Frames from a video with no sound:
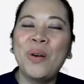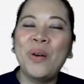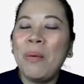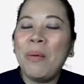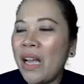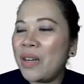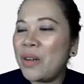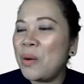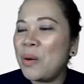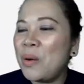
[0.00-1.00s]

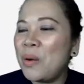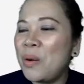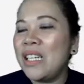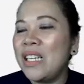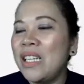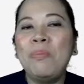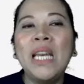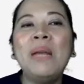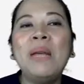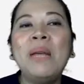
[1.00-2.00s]
micrometer or
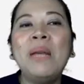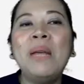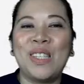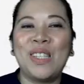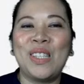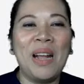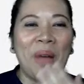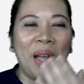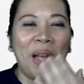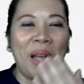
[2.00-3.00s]
millimeter, sorry, not
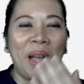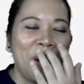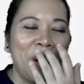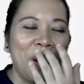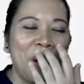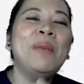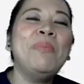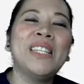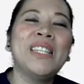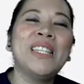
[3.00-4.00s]
micro,
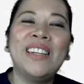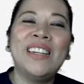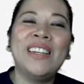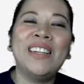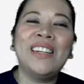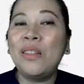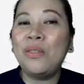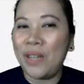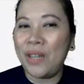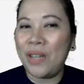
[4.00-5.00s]
millimeter
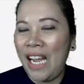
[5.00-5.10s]
silver.